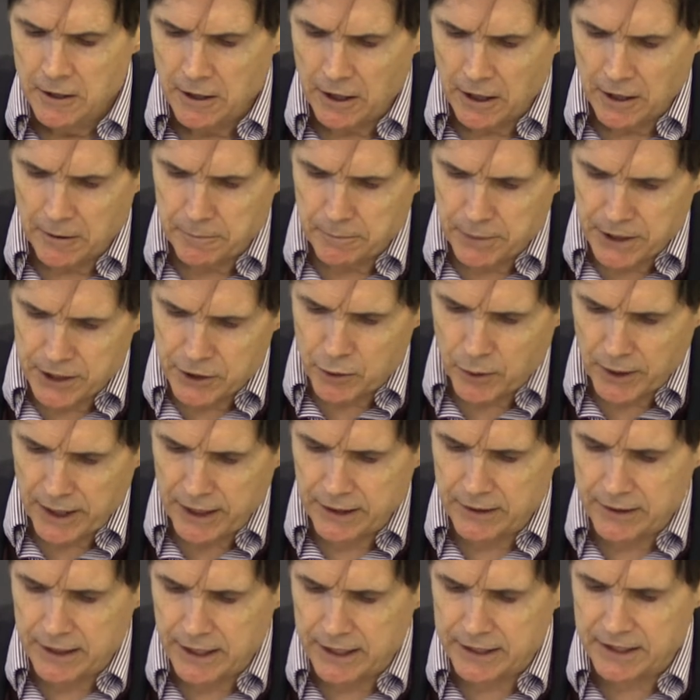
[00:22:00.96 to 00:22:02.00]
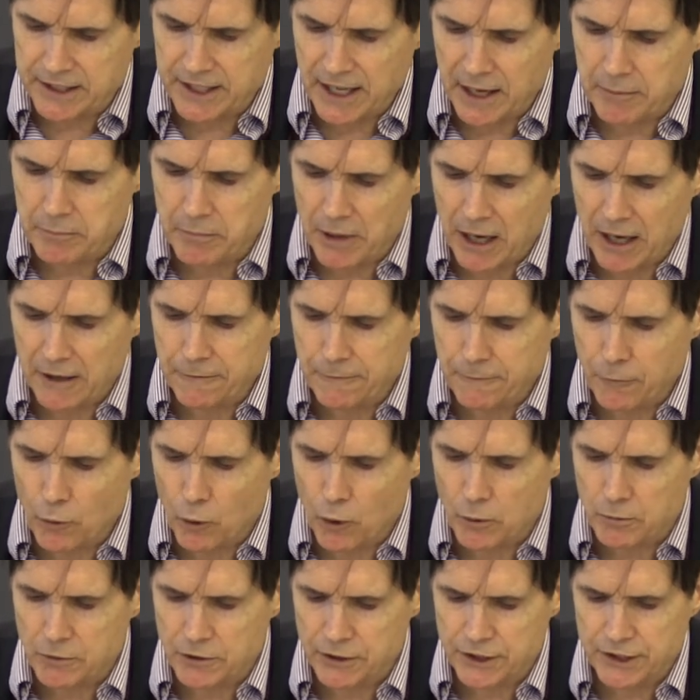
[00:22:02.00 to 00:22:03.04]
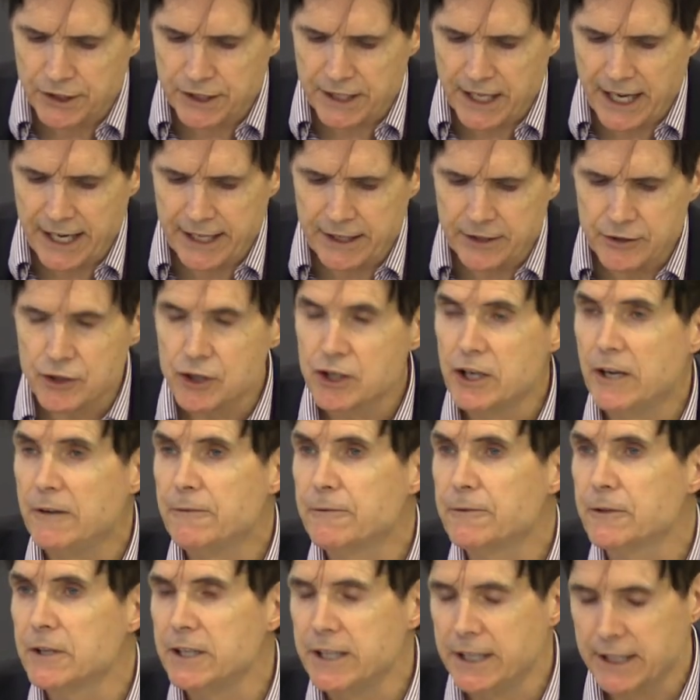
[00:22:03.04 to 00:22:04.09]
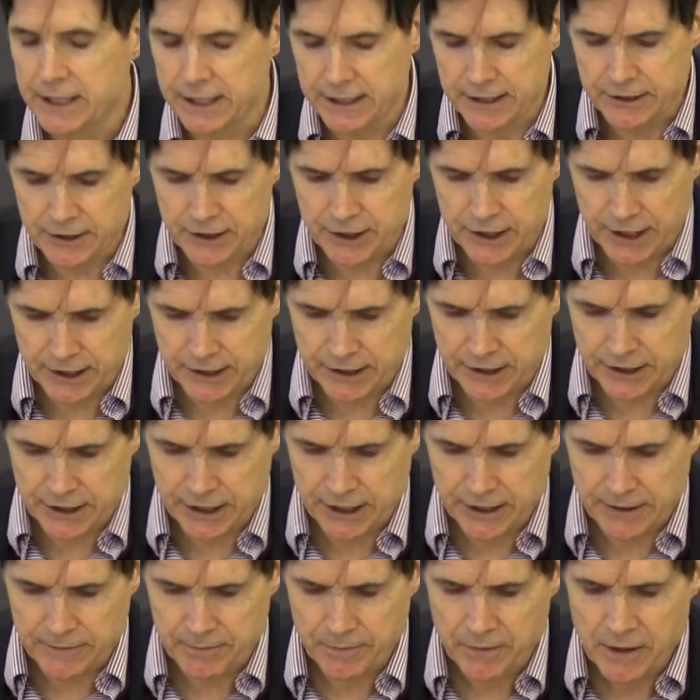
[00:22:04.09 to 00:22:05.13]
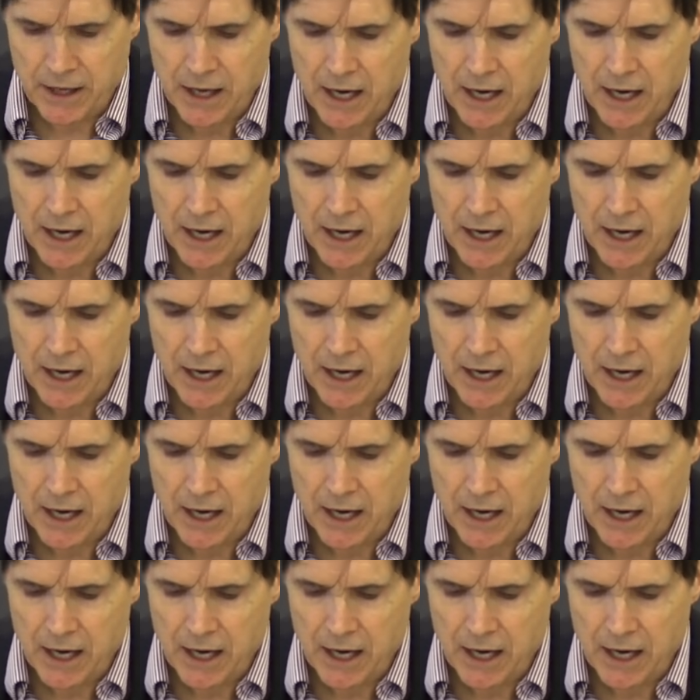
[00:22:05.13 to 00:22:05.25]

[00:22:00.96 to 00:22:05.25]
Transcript: uh, between this and my former state chiefly consisted.